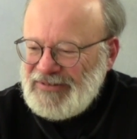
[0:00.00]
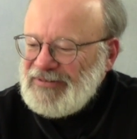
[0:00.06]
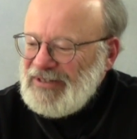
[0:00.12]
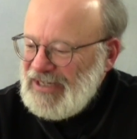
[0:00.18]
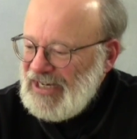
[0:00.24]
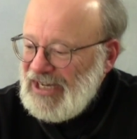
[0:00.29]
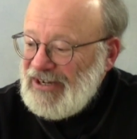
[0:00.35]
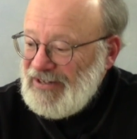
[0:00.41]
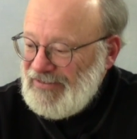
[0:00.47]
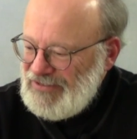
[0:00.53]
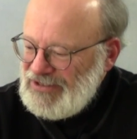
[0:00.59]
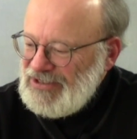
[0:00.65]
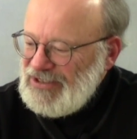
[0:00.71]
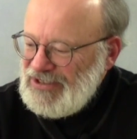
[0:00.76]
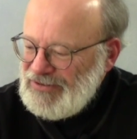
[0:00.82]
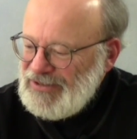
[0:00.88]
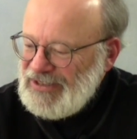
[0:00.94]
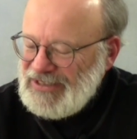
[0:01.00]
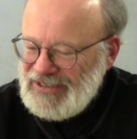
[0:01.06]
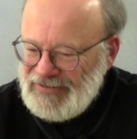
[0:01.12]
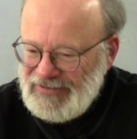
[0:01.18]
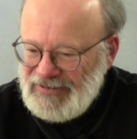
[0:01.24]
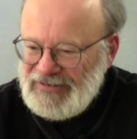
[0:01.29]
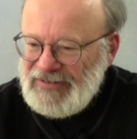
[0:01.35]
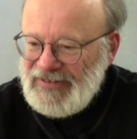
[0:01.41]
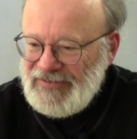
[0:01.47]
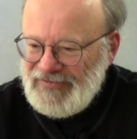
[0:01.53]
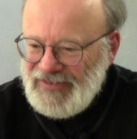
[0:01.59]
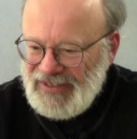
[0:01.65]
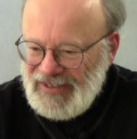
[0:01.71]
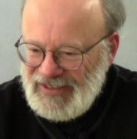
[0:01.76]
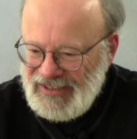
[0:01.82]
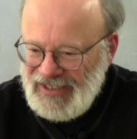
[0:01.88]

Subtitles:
but we now have a situation where we've